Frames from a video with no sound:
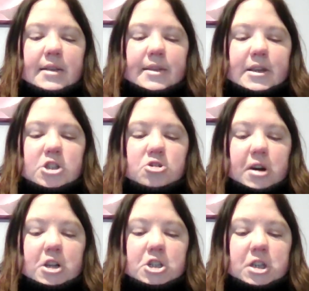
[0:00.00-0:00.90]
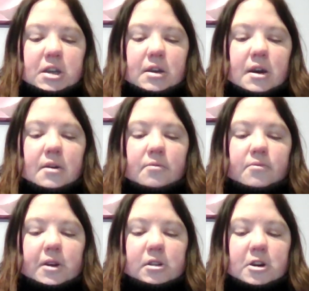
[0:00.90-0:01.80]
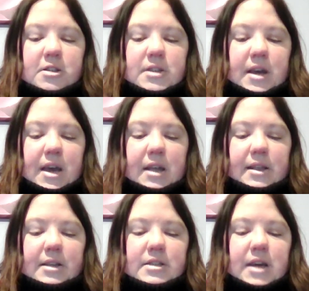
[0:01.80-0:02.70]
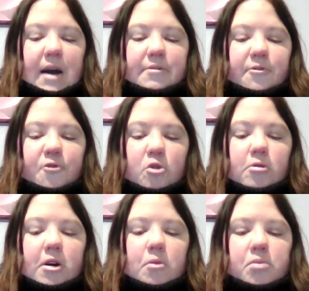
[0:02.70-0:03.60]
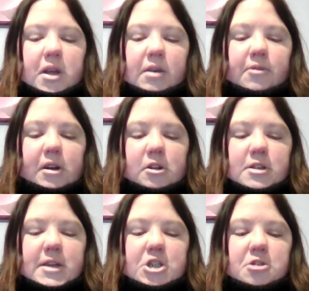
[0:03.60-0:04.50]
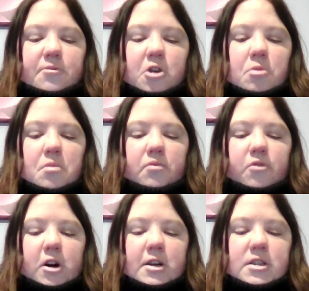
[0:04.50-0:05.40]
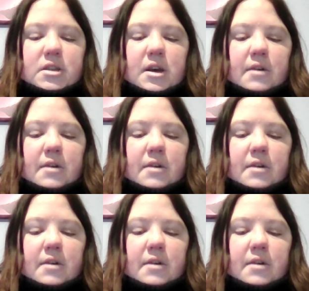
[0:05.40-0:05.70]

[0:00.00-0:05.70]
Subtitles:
This strategy realised that it needed to have the full and complete realisation of human rights